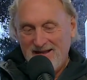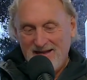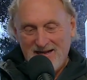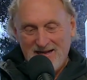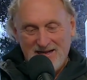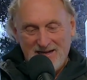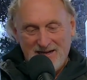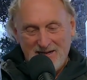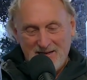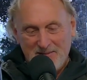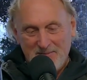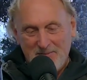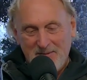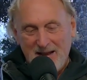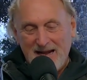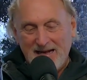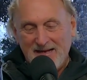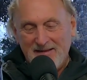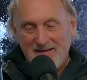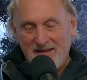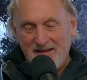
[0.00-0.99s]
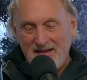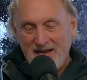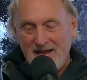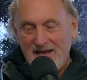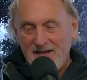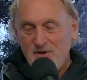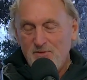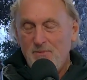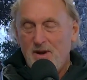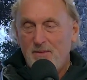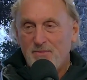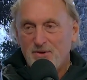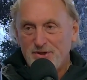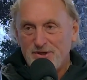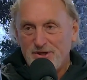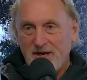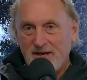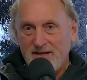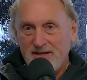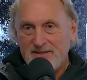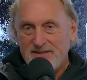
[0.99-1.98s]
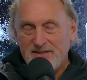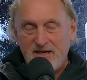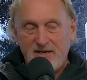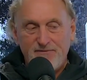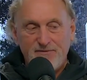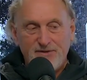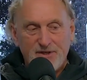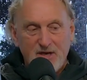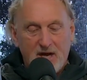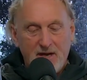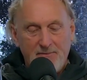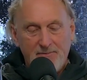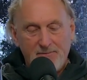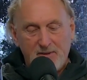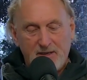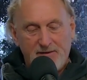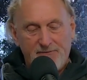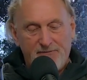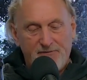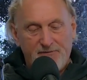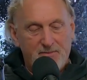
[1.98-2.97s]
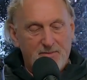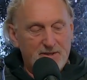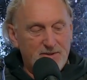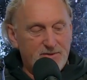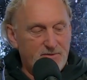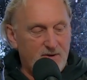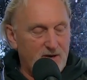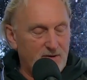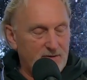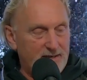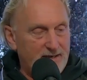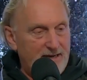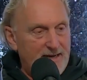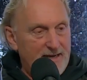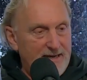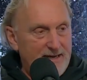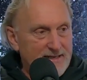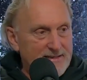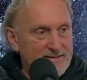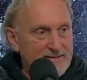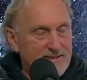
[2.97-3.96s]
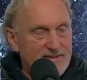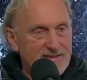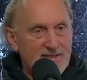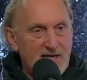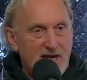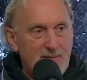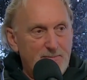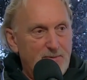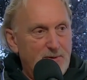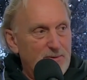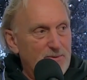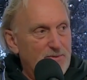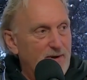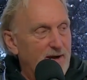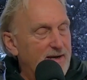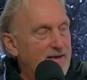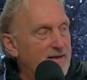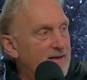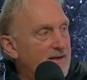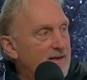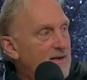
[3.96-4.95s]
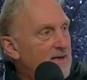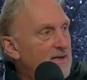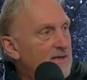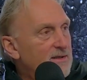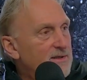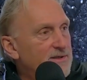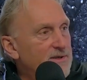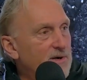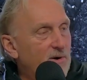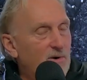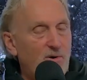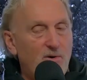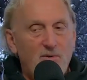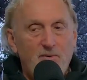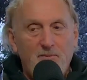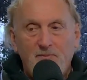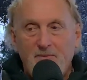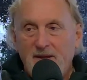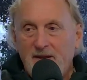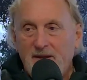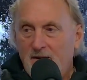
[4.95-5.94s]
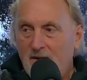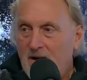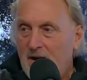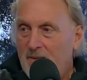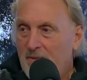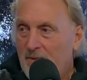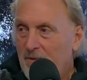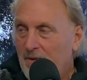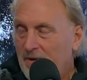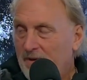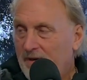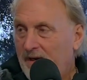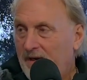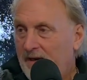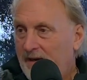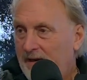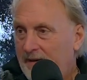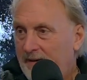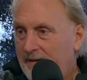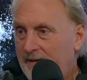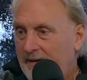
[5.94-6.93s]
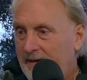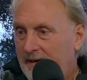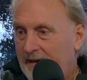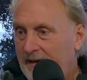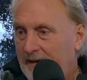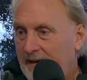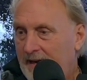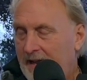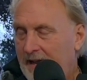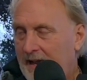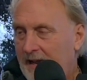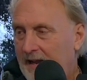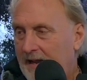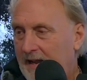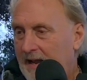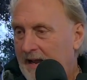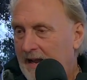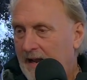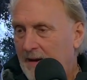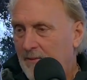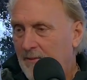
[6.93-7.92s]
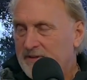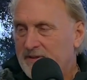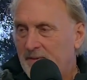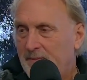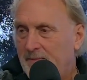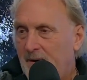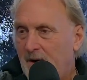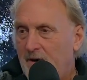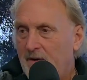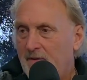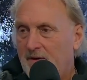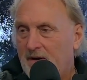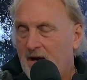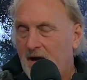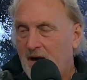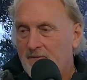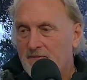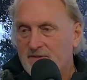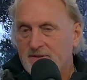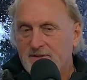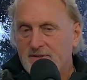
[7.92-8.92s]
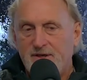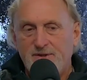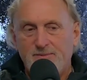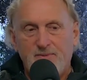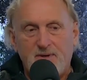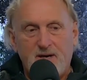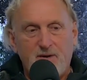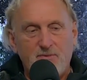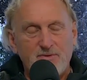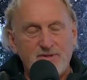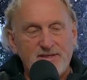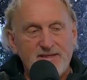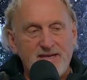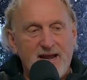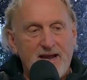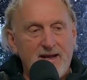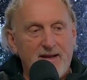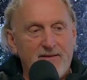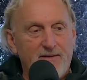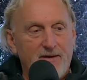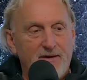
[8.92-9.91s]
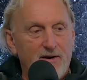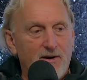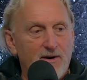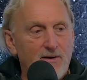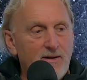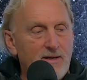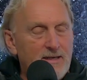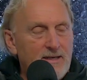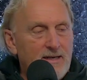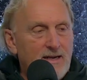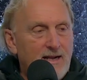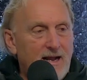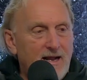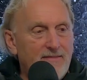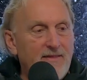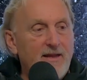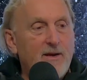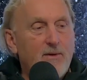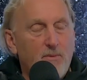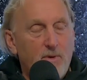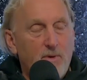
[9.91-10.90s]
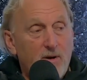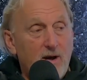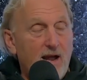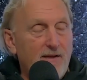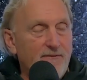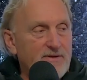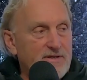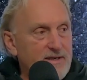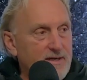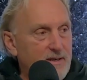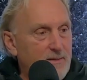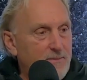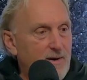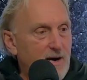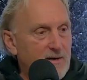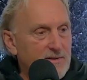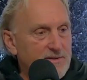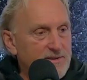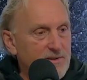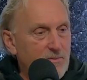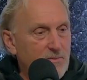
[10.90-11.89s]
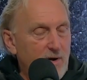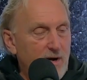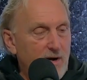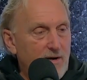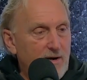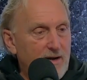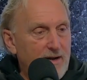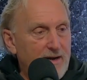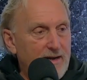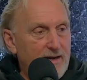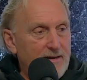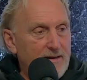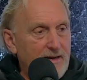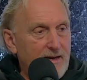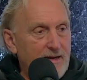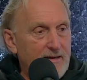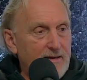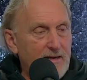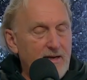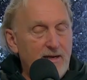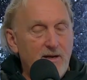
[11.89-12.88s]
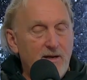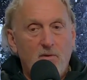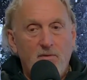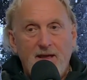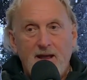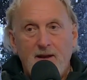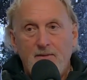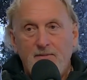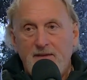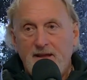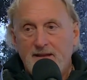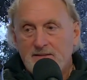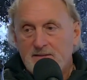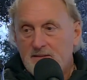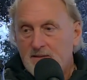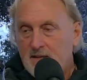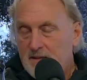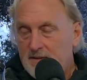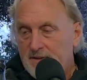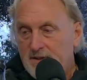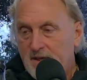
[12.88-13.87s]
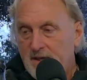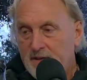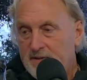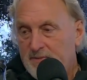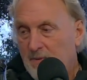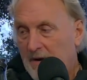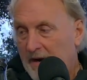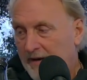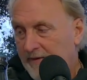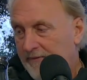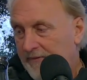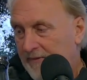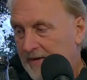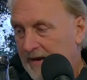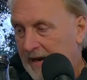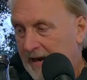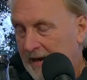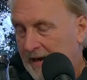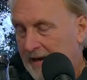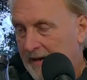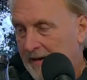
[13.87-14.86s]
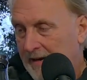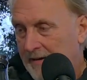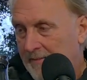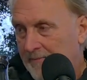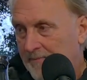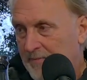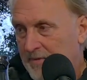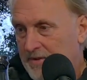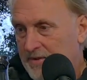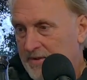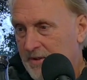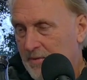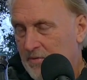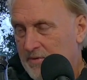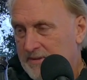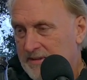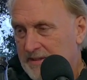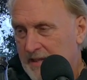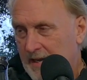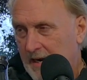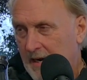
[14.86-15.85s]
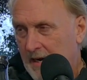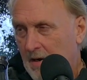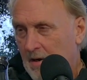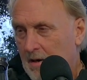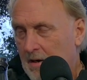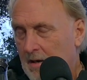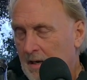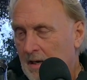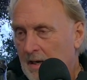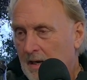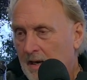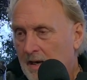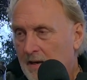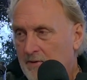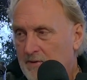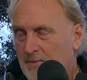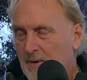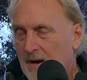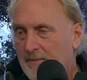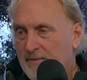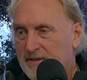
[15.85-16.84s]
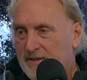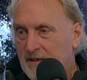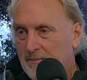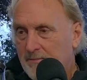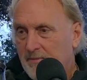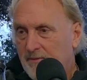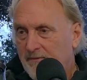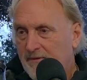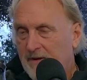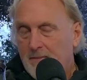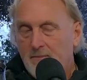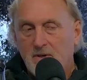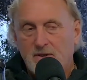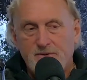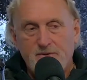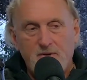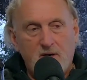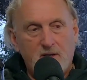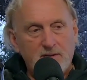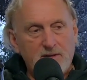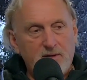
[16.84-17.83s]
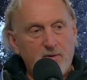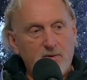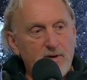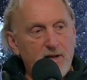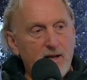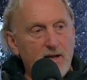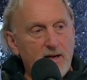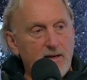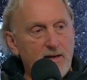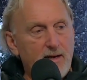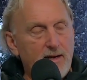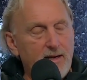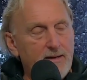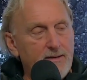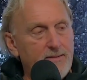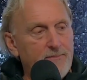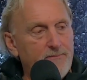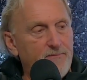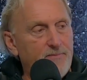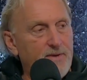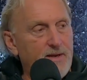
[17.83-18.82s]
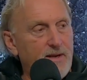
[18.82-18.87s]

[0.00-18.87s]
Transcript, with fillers: uh, back in the day, you remember Shutty, Steve Shutt played for the Montreal Canadiens, a sniper, right? So, you know, I'm a rookie and, and I, I, wasn't part of the conversation, but I was standing there. I think we were obviously in a bar somewhere and, and Nino, that that's uh, Shutty's wife. And she was there. It was probably some event Montreal going on. And,